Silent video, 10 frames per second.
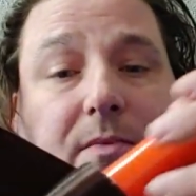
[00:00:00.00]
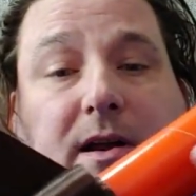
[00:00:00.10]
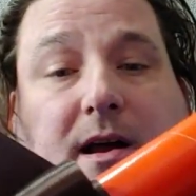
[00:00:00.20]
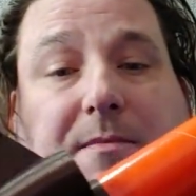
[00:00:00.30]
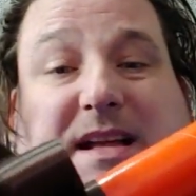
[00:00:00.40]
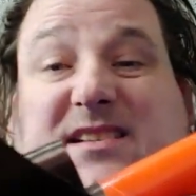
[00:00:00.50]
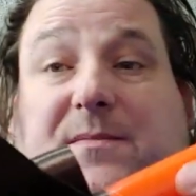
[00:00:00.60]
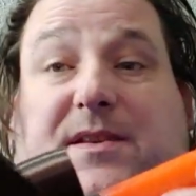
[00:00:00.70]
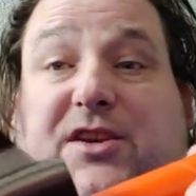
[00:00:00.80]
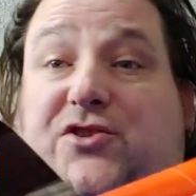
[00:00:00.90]
But um, that's
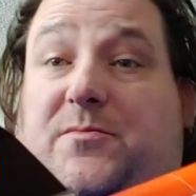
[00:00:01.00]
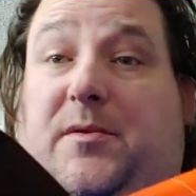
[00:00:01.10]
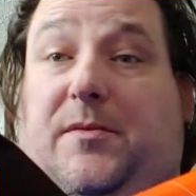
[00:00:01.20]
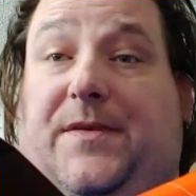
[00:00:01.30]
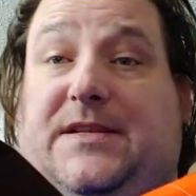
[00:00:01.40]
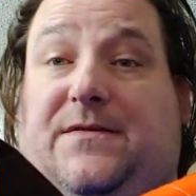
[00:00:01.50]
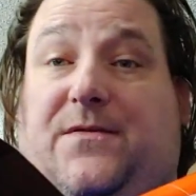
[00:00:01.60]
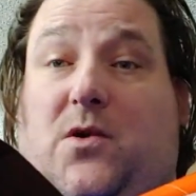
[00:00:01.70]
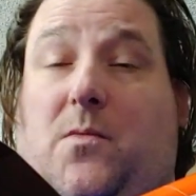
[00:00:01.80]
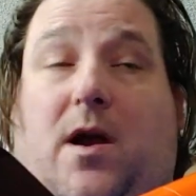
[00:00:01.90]
something they should be able to fix in
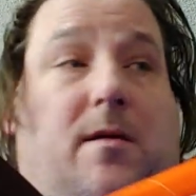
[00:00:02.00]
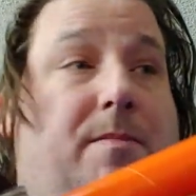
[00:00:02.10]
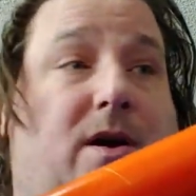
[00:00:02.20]
firmware.